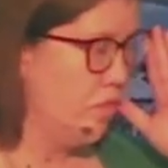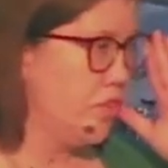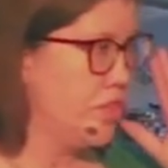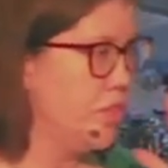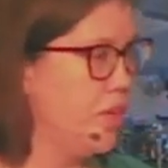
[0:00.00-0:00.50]

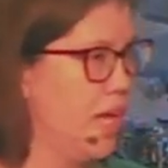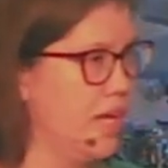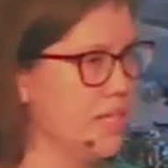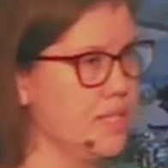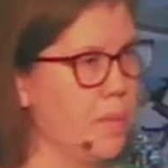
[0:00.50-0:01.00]
for two
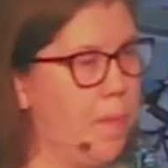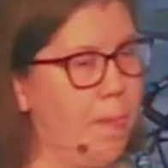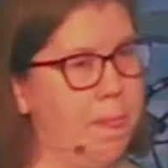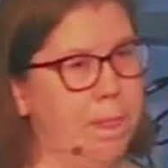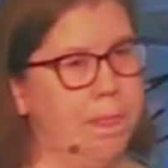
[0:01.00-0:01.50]
days
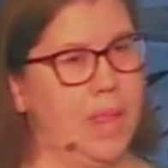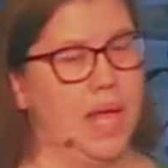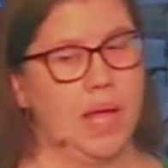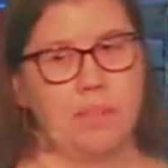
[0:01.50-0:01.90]
and